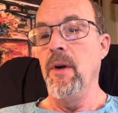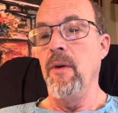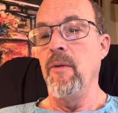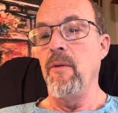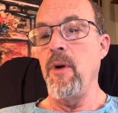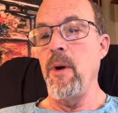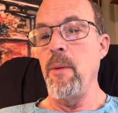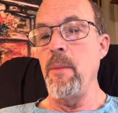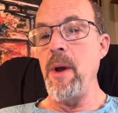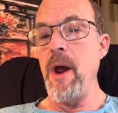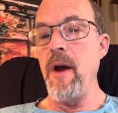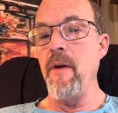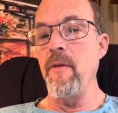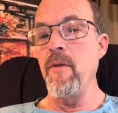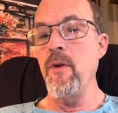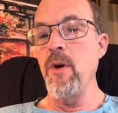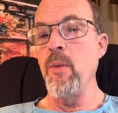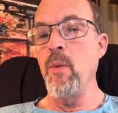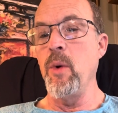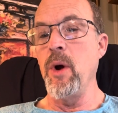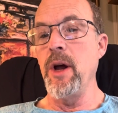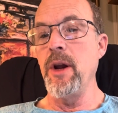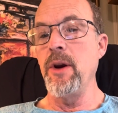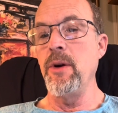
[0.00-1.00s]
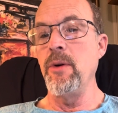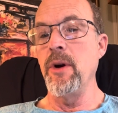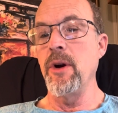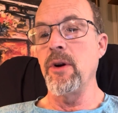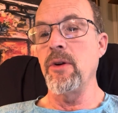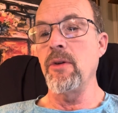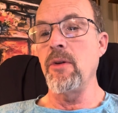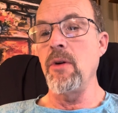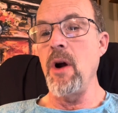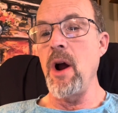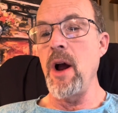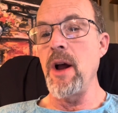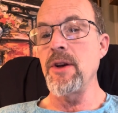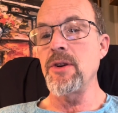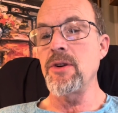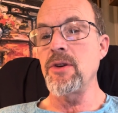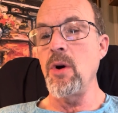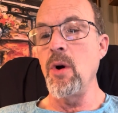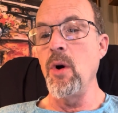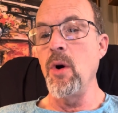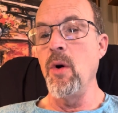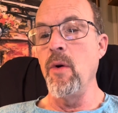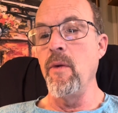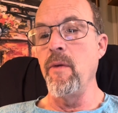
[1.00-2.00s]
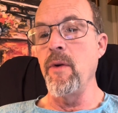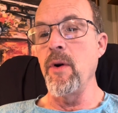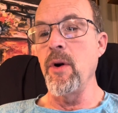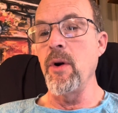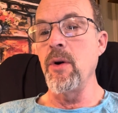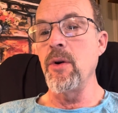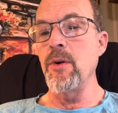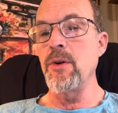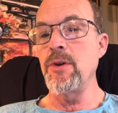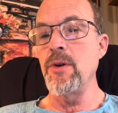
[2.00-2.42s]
from everyone who had crossed over